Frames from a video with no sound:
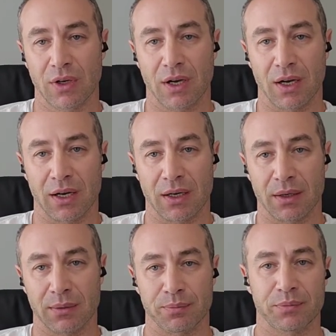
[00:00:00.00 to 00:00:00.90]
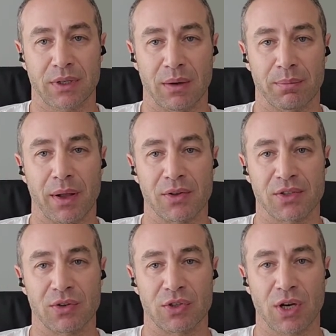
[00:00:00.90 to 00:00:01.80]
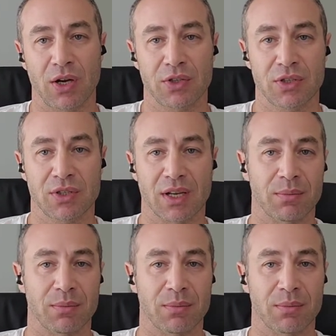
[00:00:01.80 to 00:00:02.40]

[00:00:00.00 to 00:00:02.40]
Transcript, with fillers: uh, compulsory charges and